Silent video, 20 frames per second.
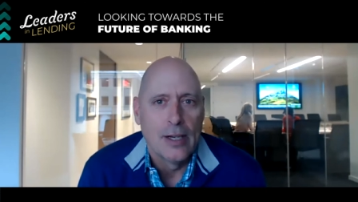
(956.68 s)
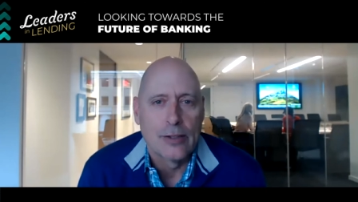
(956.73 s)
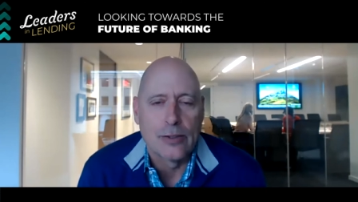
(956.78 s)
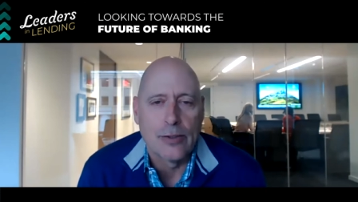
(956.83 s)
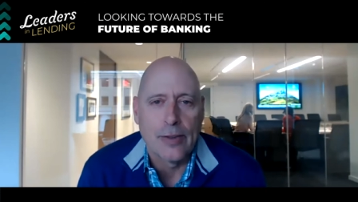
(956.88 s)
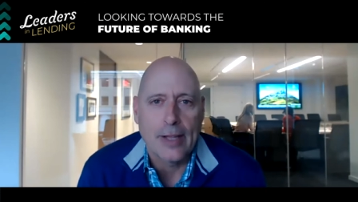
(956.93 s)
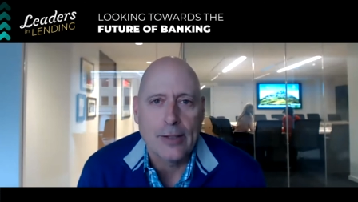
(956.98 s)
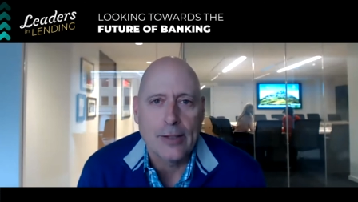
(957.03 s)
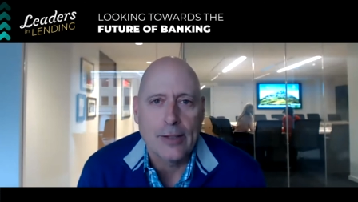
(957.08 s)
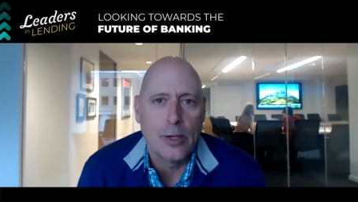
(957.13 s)

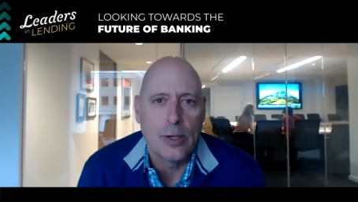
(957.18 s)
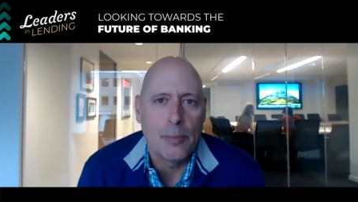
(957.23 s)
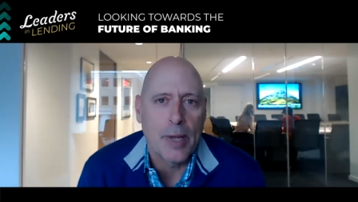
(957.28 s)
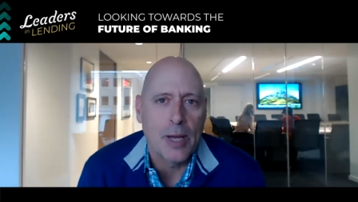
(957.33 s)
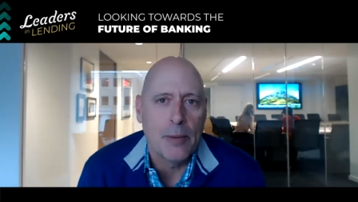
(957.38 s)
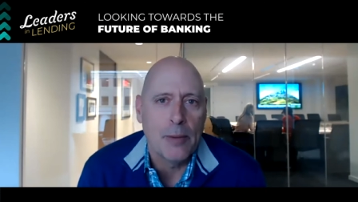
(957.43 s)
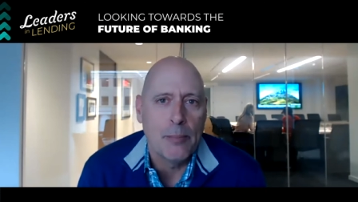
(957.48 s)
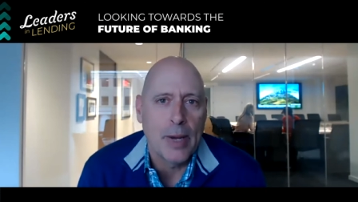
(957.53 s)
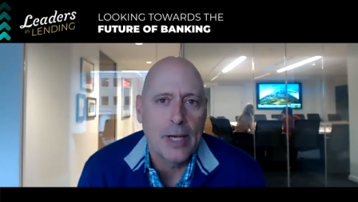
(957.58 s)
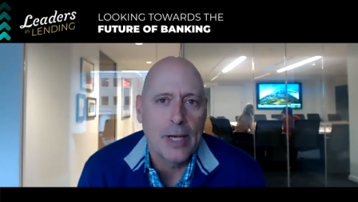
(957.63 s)
So that's going to
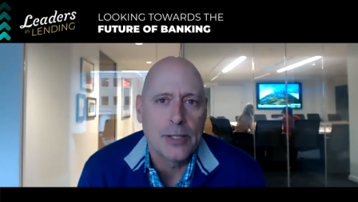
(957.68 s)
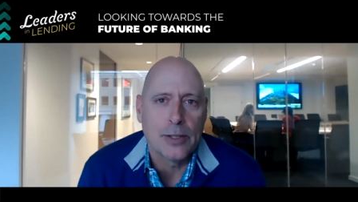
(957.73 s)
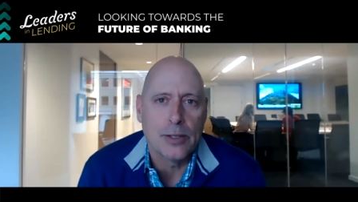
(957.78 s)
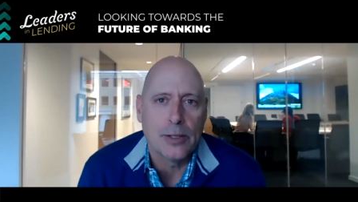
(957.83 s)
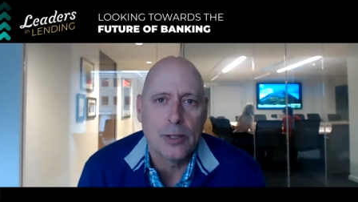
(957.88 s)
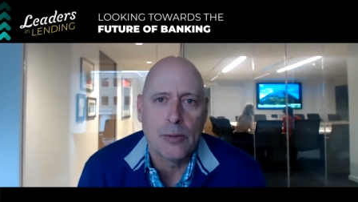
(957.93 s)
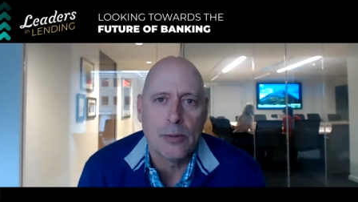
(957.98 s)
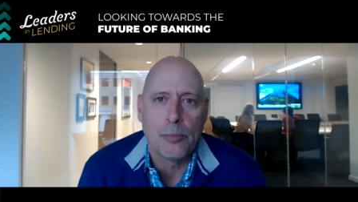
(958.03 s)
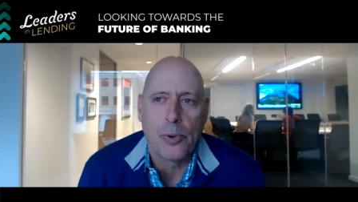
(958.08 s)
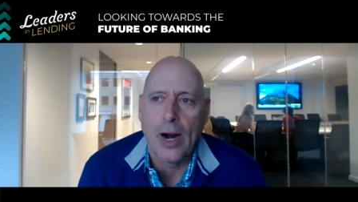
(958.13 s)
be a
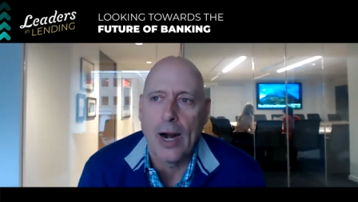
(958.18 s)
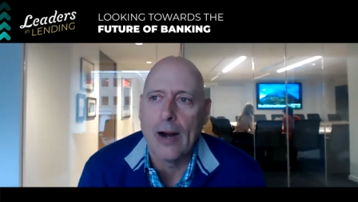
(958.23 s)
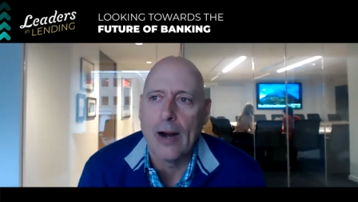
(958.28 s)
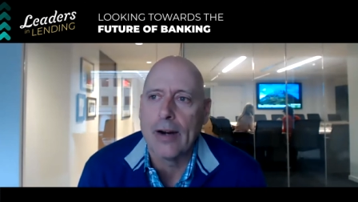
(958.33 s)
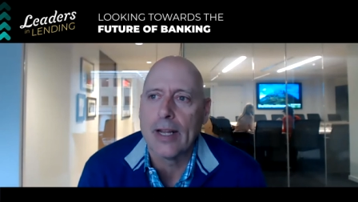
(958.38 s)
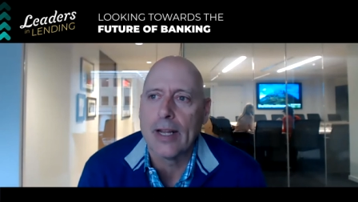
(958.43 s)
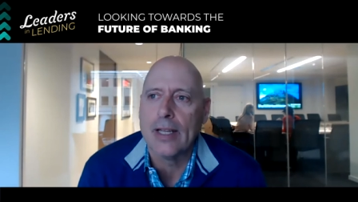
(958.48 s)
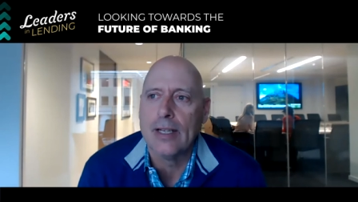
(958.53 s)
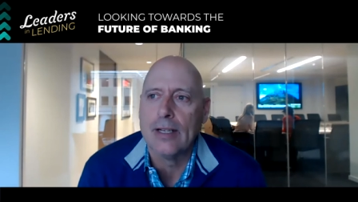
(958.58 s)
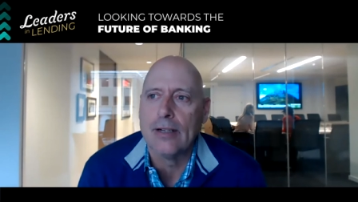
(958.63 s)
major
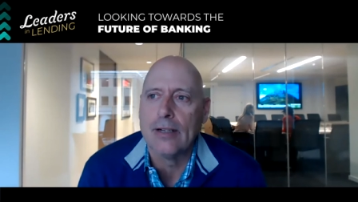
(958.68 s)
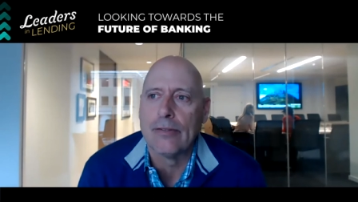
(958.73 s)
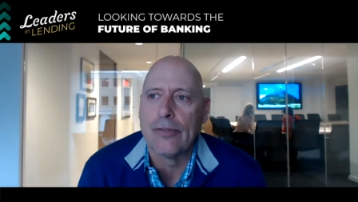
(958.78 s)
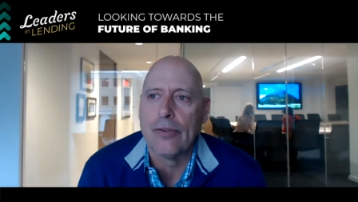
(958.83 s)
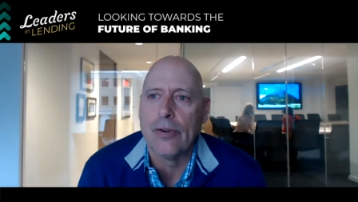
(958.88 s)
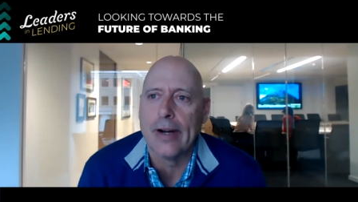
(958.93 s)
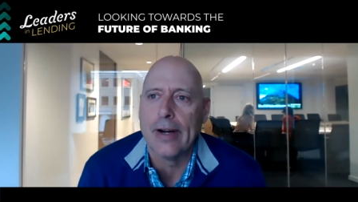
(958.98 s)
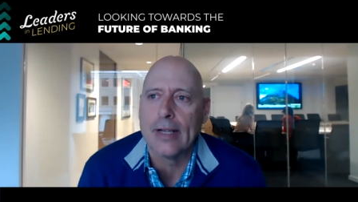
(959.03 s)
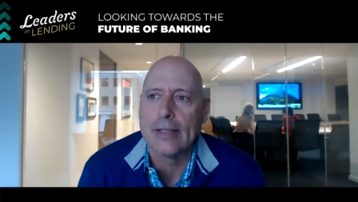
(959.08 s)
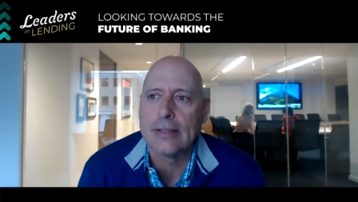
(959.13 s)
priority
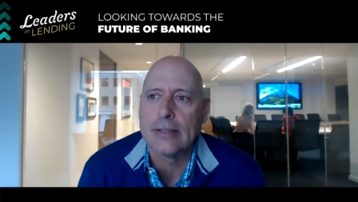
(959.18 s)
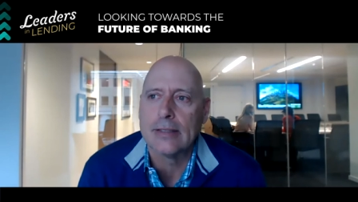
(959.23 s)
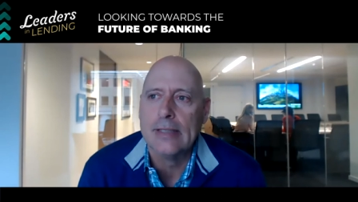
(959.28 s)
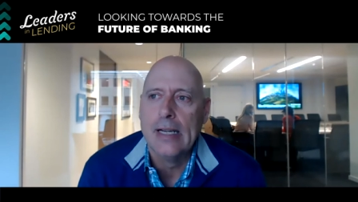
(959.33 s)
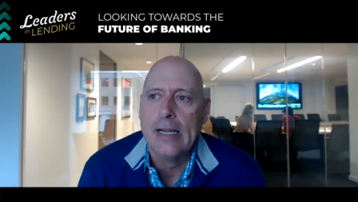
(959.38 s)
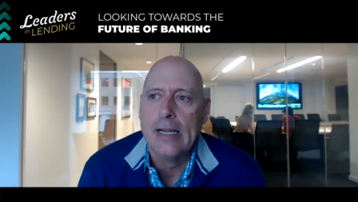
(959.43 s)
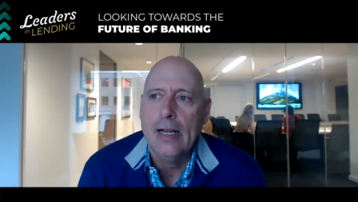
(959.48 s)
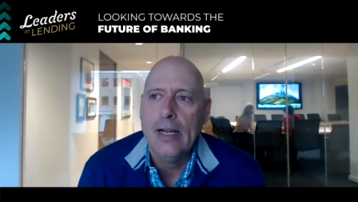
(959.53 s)
for us.